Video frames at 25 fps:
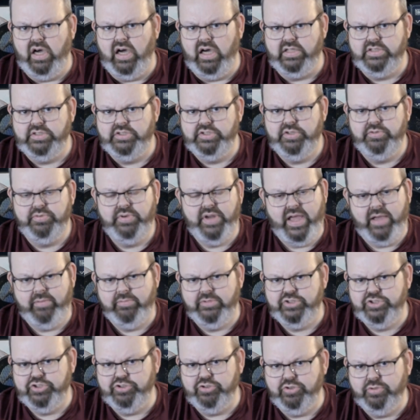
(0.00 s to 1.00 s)
2
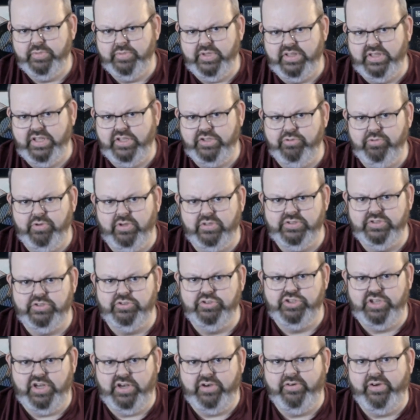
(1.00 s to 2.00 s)
damage to him, and then you also
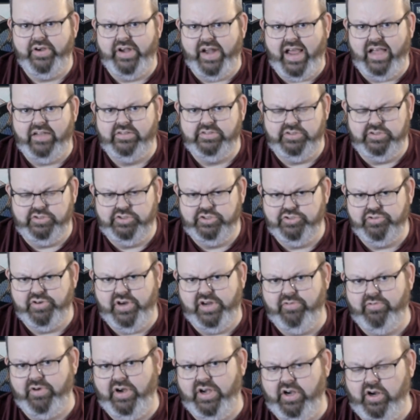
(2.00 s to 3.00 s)
generate hazardous
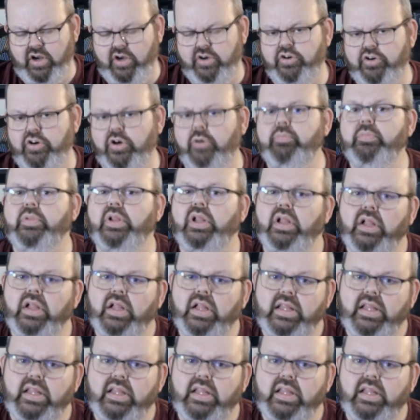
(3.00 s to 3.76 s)
terrain right under him.